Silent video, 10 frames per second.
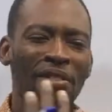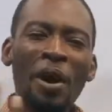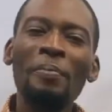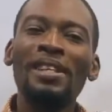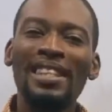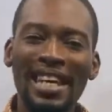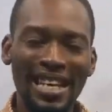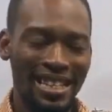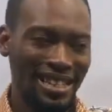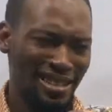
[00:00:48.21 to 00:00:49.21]
Don't be
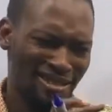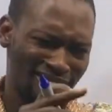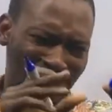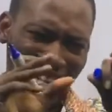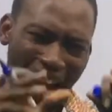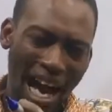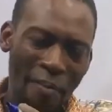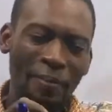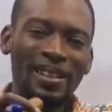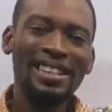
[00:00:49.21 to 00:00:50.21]
scared, the
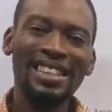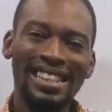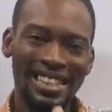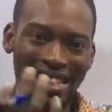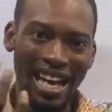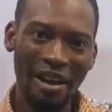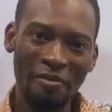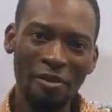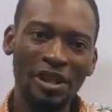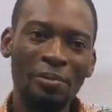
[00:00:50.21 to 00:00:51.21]
app is
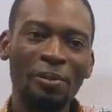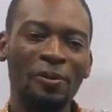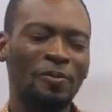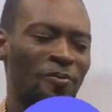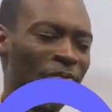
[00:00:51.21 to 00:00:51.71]
affordable.